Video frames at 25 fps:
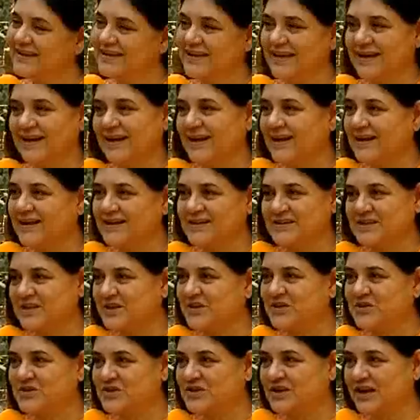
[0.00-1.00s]
Kerala
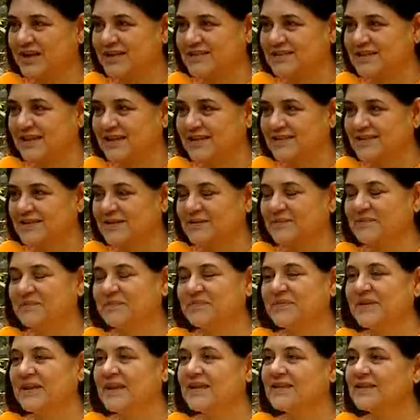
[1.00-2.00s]
continued to dissect. Uh.
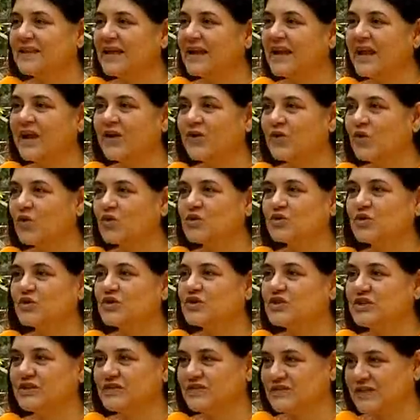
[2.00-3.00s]
Then I wrote to the
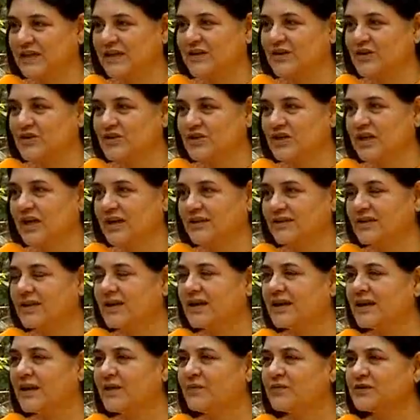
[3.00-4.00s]
chief secretary. I think
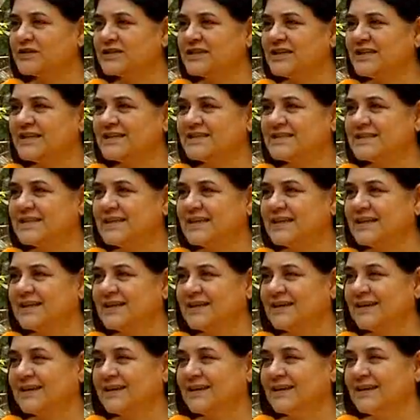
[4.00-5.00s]
her name was
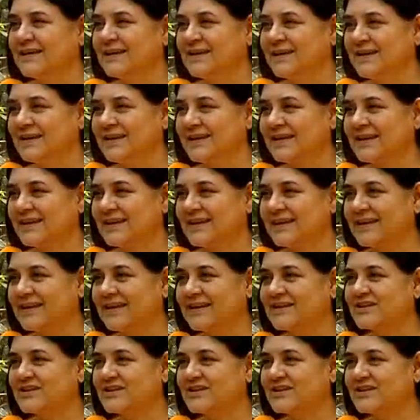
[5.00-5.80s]
Lizzie... Jacob.